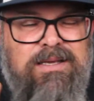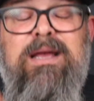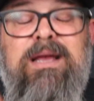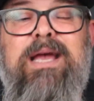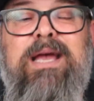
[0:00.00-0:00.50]

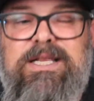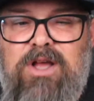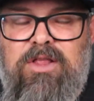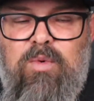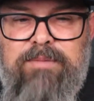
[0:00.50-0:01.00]
It's on the
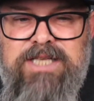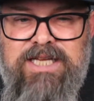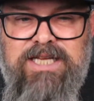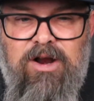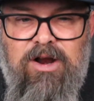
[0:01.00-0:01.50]
website. Start
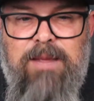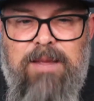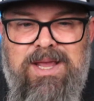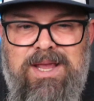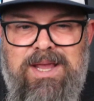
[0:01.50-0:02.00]
typing in
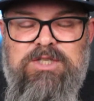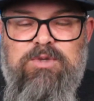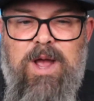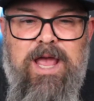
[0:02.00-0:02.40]
SYM.